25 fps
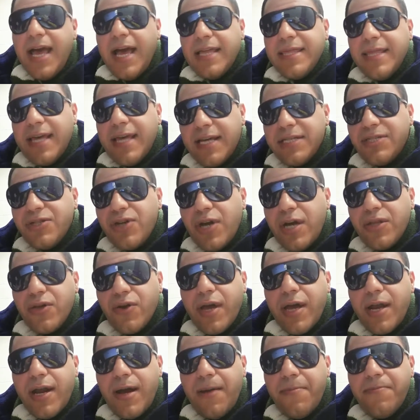and then I tried
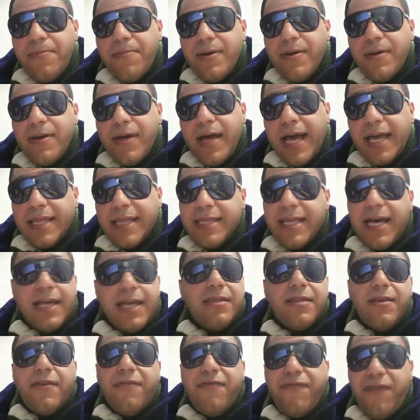to get up, and
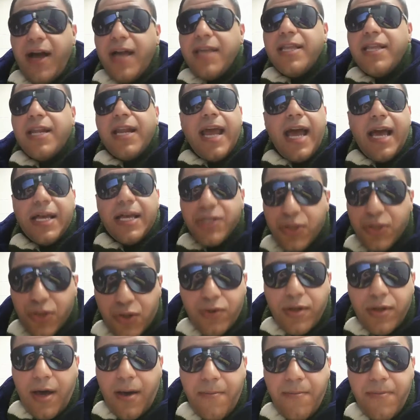then finally I
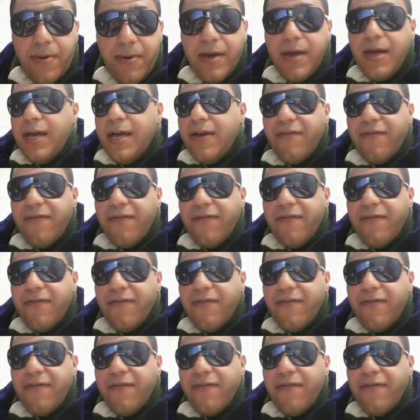stood up,